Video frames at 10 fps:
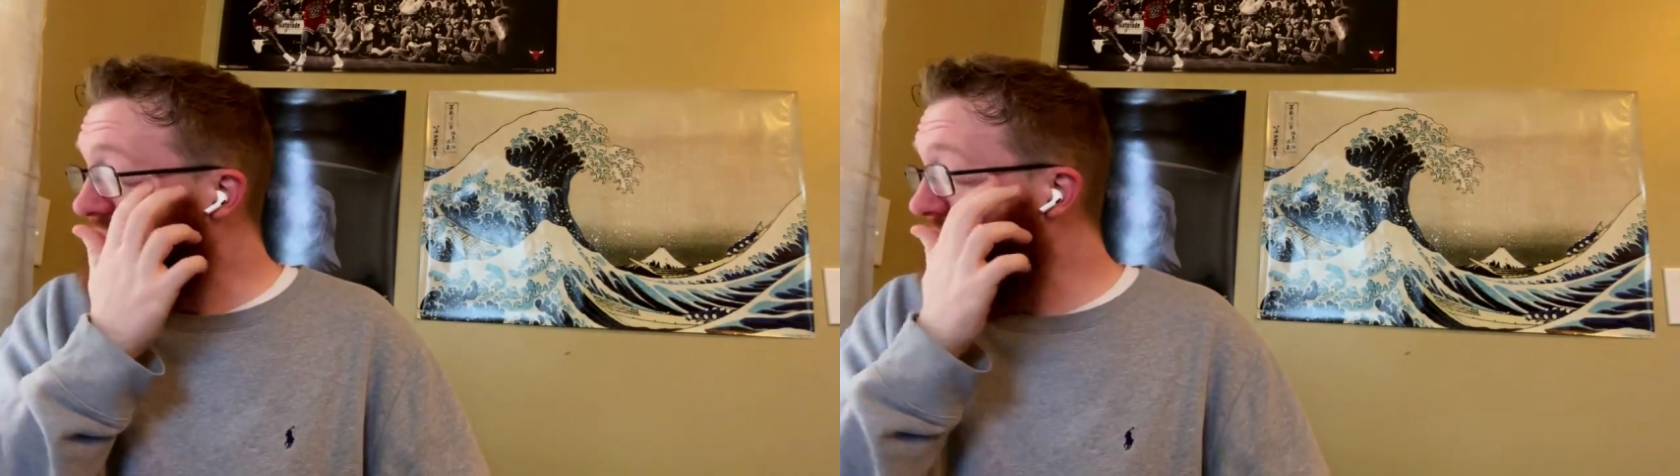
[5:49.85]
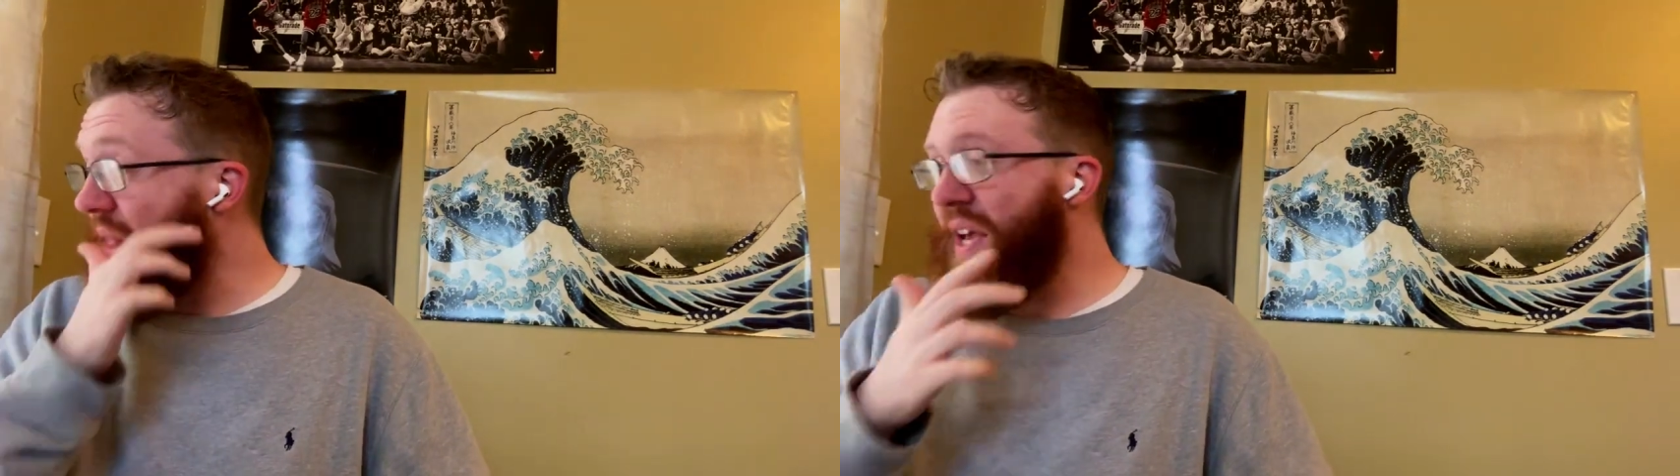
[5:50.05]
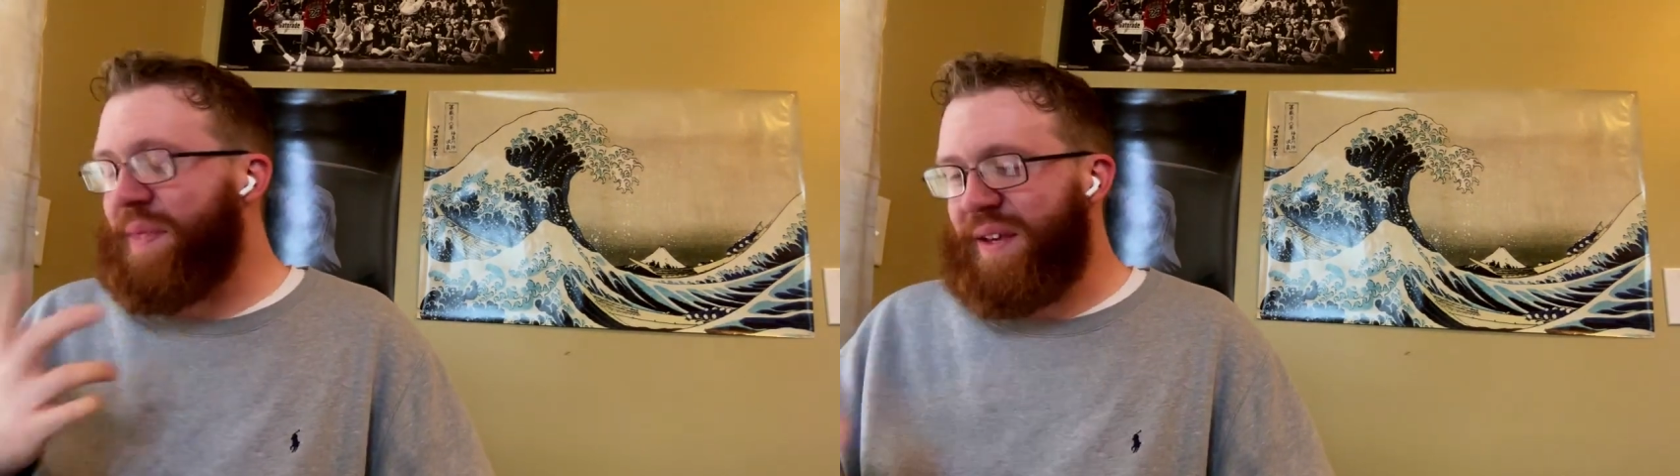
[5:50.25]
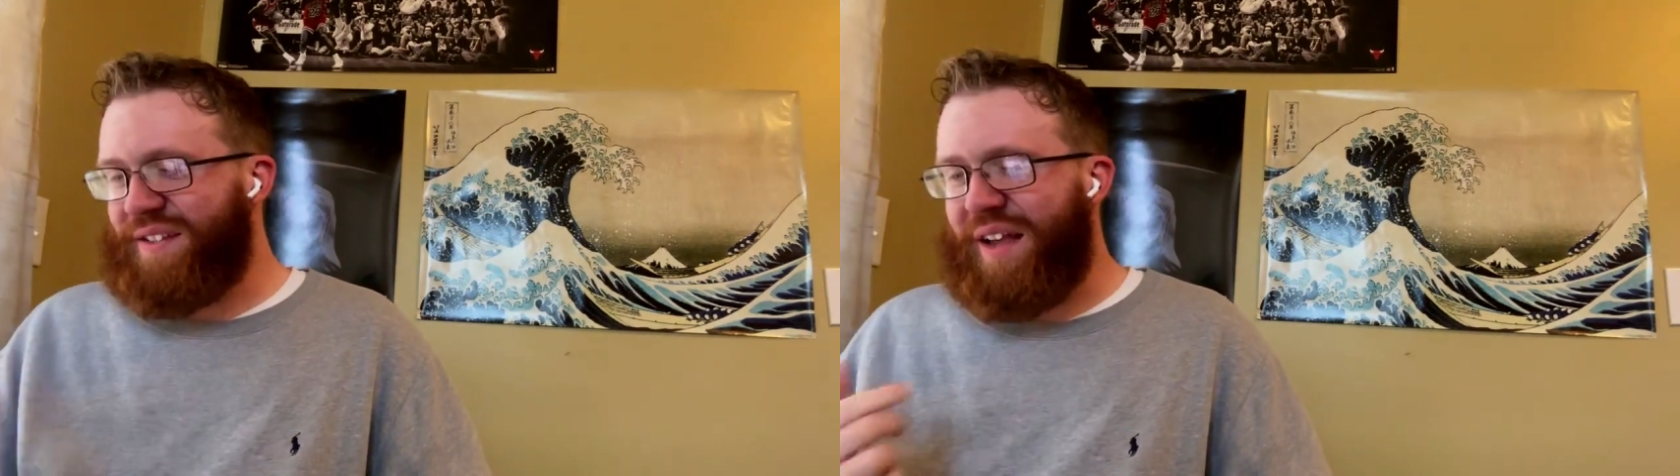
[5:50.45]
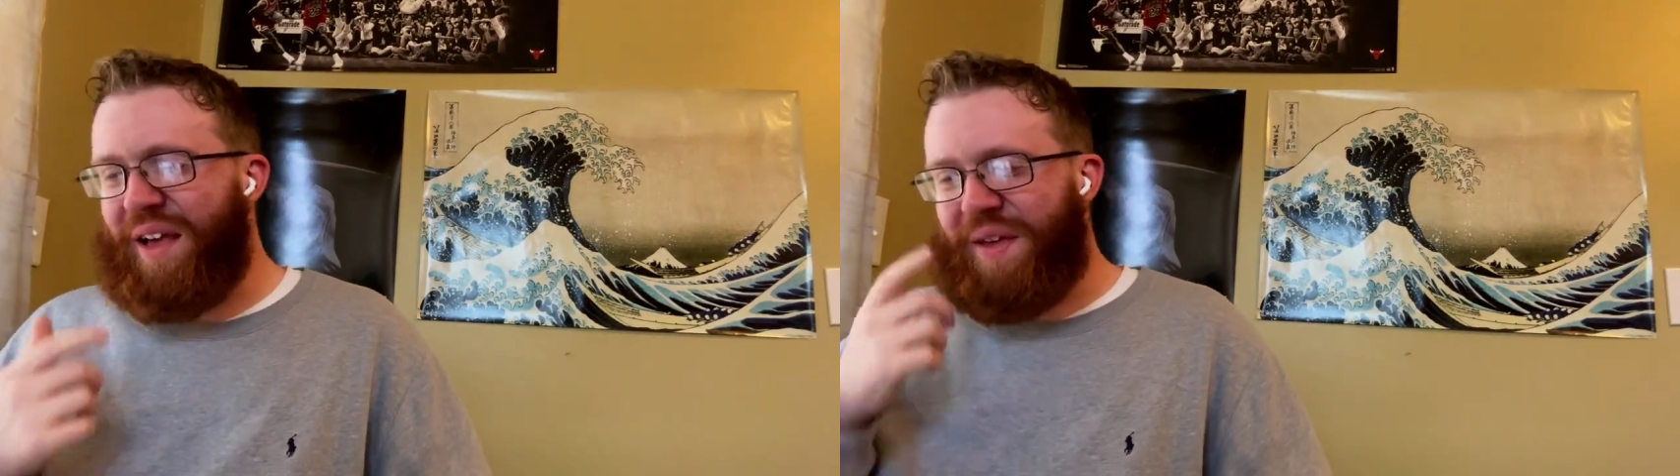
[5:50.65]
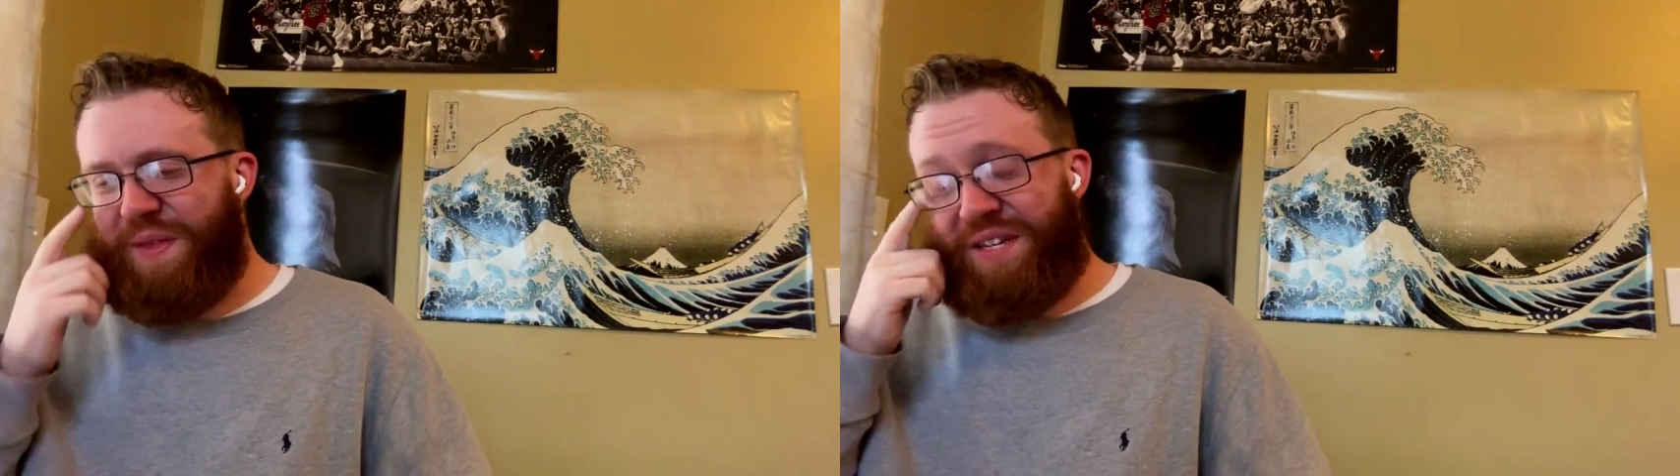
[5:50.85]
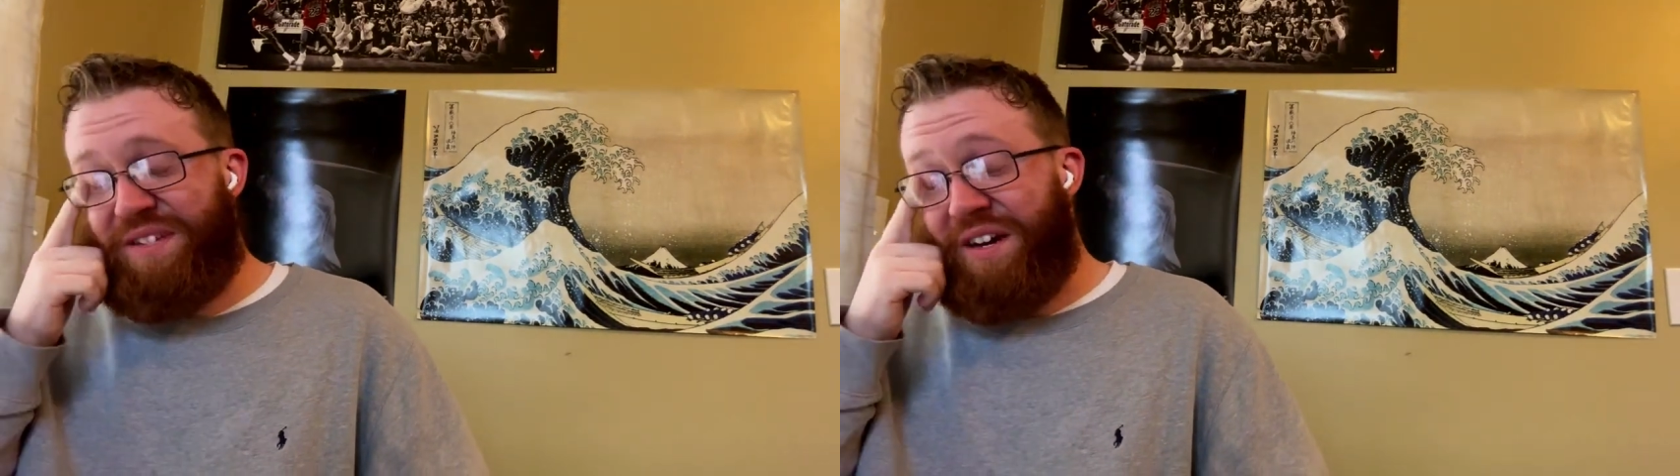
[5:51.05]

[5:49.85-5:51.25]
like this. I like these,